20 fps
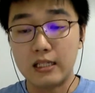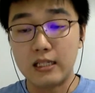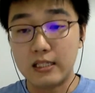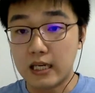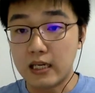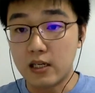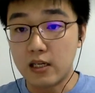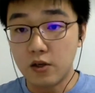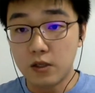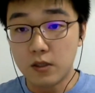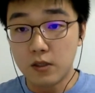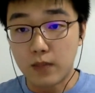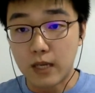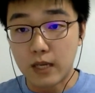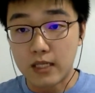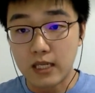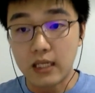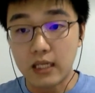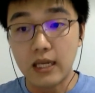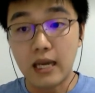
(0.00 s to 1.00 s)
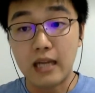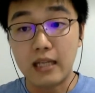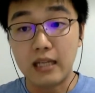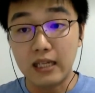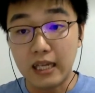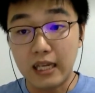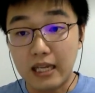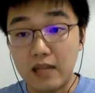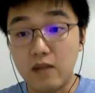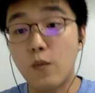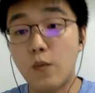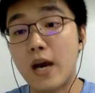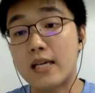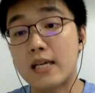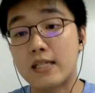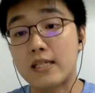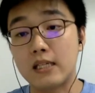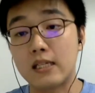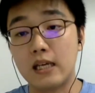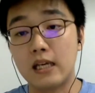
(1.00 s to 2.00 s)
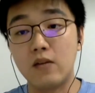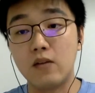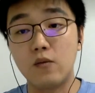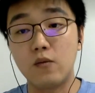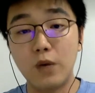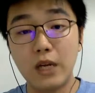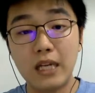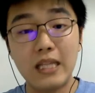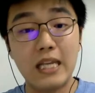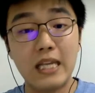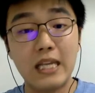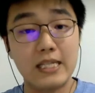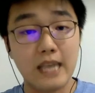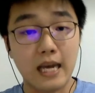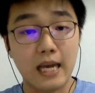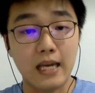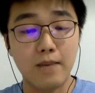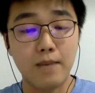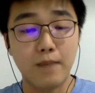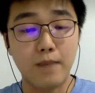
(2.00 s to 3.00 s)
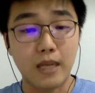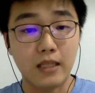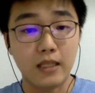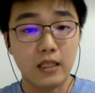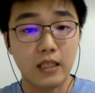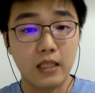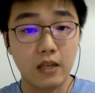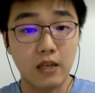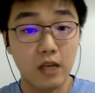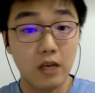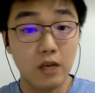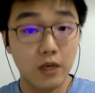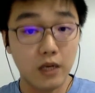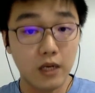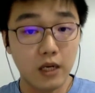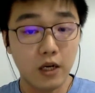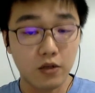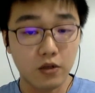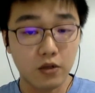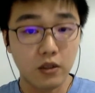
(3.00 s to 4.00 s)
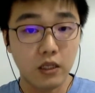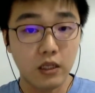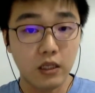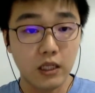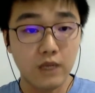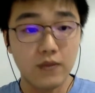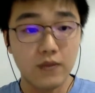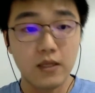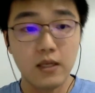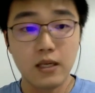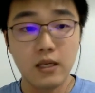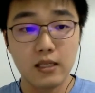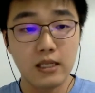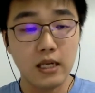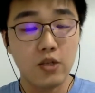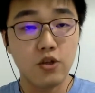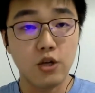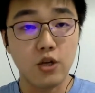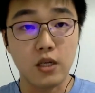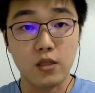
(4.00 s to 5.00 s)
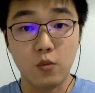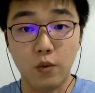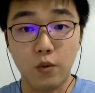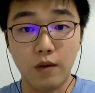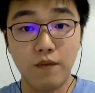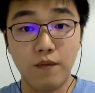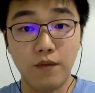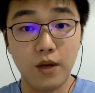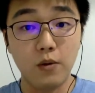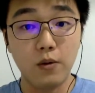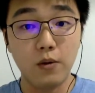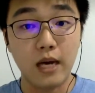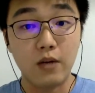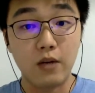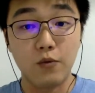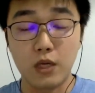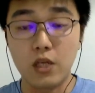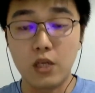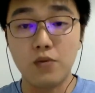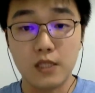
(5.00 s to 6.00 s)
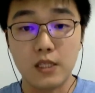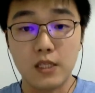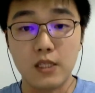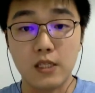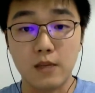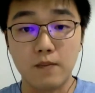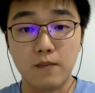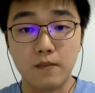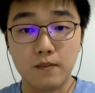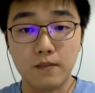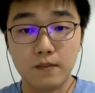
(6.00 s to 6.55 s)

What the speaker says: single-use plastic and invest in redesigning better delivery alternatives such as refill and reuse systems.